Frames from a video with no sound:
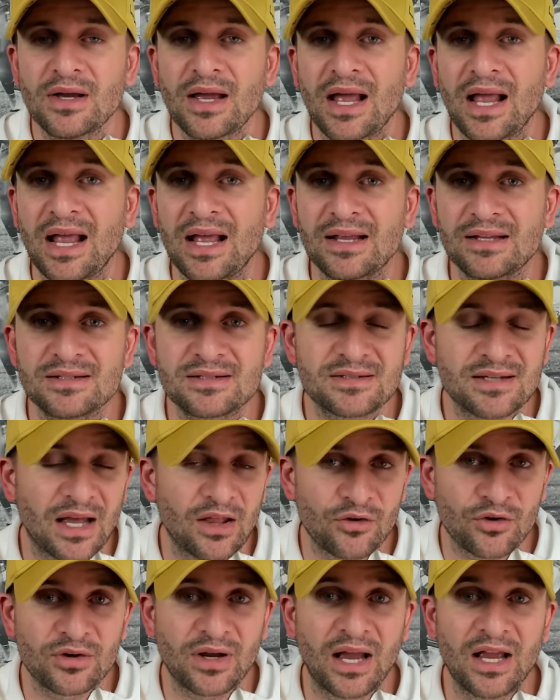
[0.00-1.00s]
and
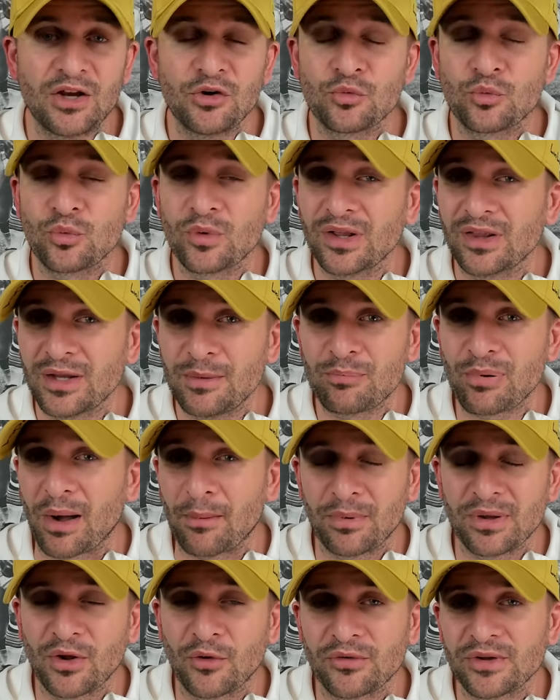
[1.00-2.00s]
Tyler Guyton, really
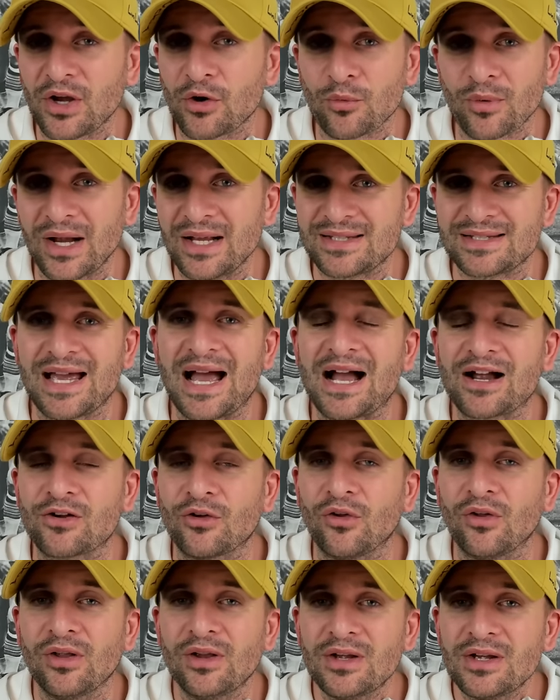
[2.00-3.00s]
probably only a right
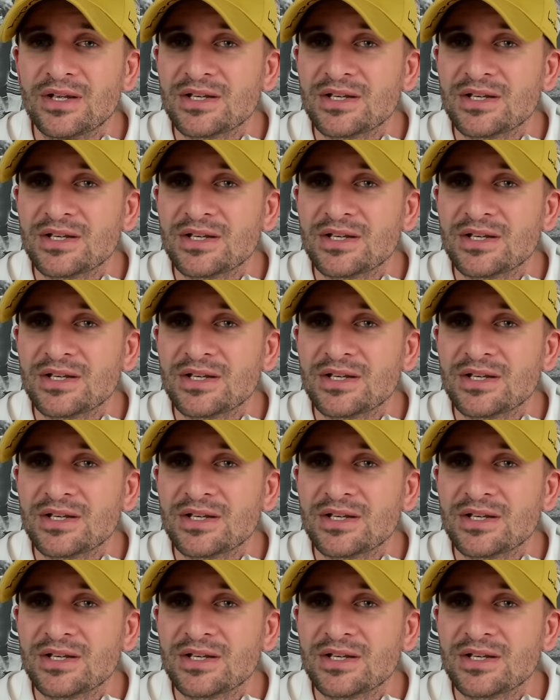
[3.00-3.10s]
tackle.